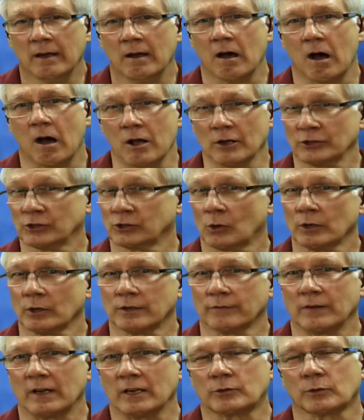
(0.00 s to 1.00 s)
All
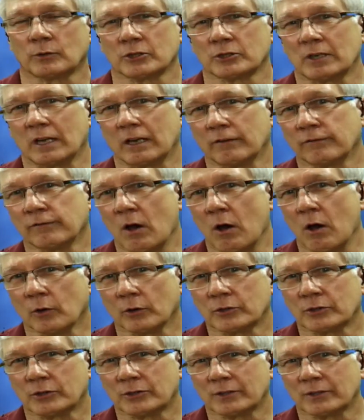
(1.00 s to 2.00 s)
sorts of interesting
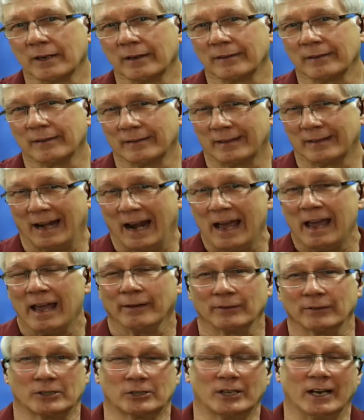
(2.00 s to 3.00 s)
folks that I
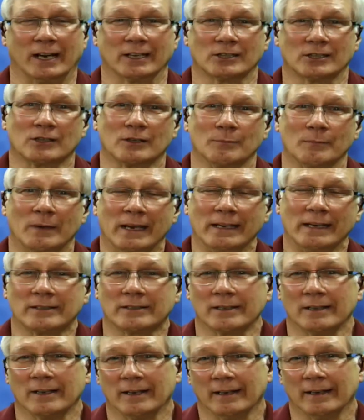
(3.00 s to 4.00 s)
have a chance to
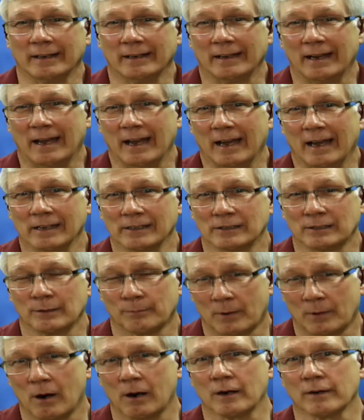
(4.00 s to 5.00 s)
meet as a
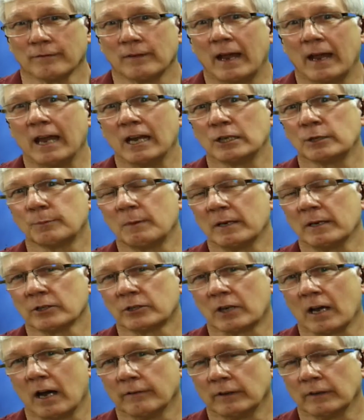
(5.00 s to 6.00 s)
part of HP
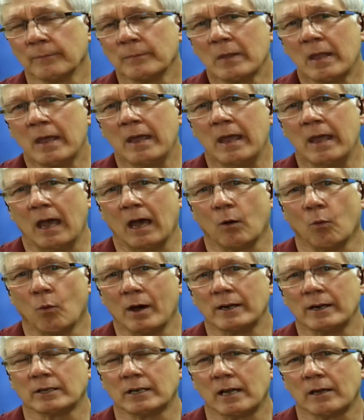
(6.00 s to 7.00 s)
Discover. I
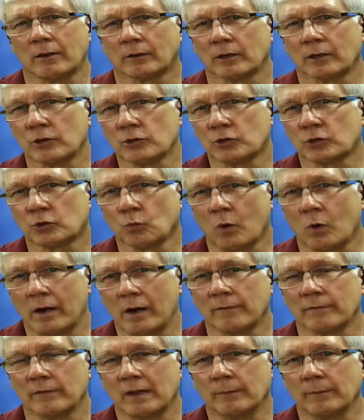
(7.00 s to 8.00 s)
wanted to introduce one
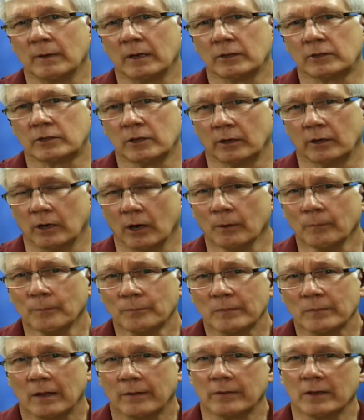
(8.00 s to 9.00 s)
of them to you.
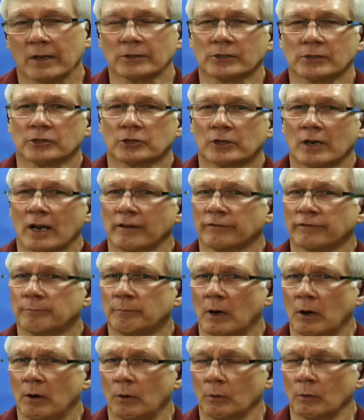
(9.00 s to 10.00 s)
This is Jeff
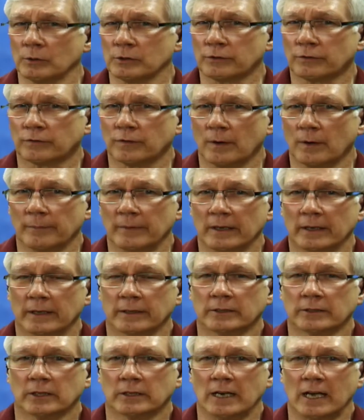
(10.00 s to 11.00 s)
Boles from
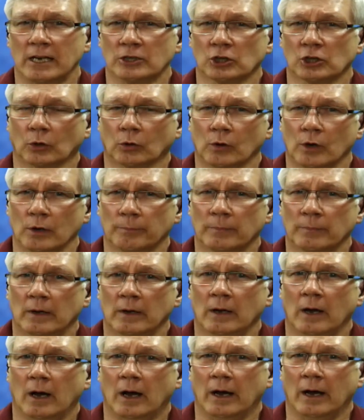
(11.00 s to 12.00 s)
the Taneja group
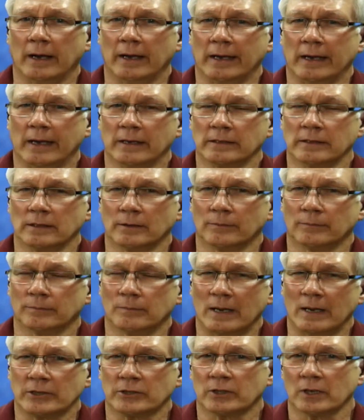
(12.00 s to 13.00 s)
in
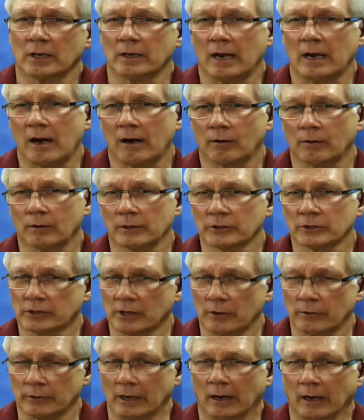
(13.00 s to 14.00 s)
Mesa,
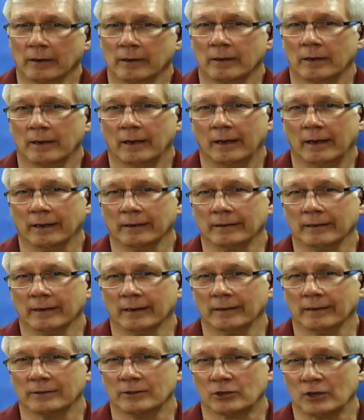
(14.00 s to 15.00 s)
Arizona.
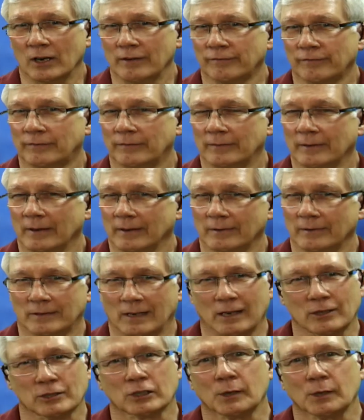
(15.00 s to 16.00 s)
And Jeff,
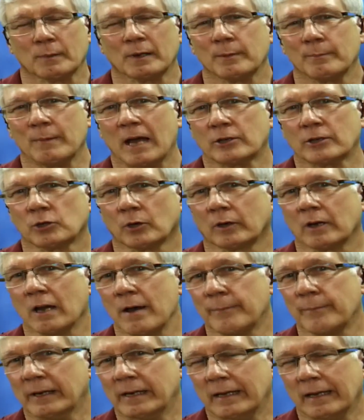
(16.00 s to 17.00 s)
tell us a little bit about your
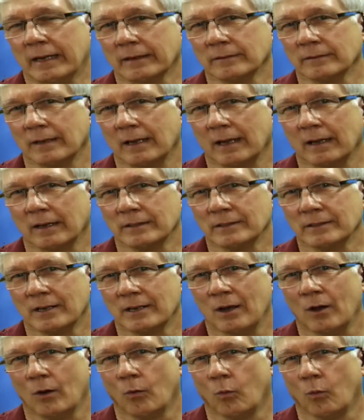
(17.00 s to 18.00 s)
company and
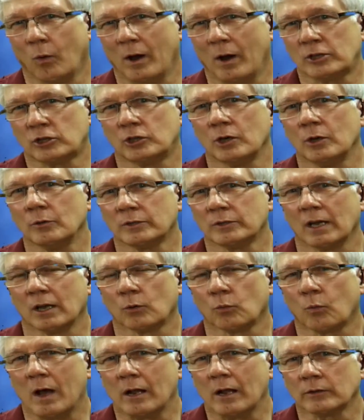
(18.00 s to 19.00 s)
what you
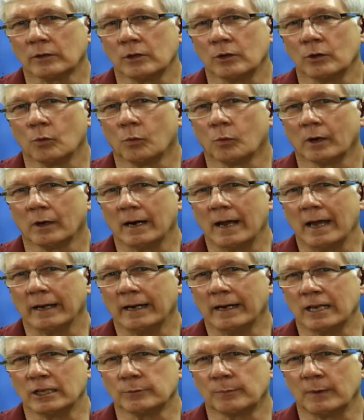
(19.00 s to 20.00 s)
did while you were
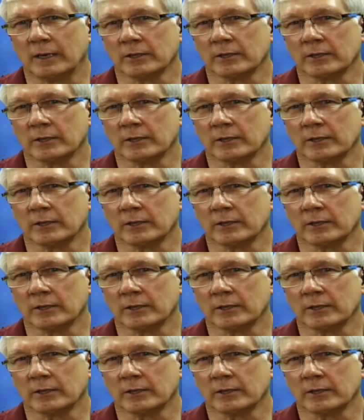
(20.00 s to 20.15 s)
at HP